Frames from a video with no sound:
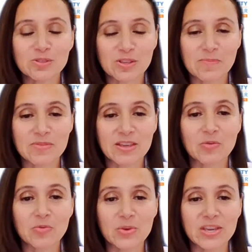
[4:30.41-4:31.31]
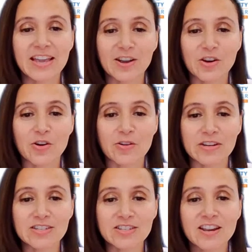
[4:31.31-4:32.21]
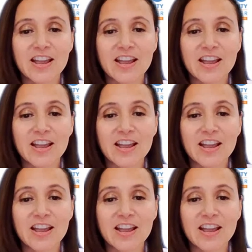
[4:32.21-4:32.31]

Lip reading: something we encourage.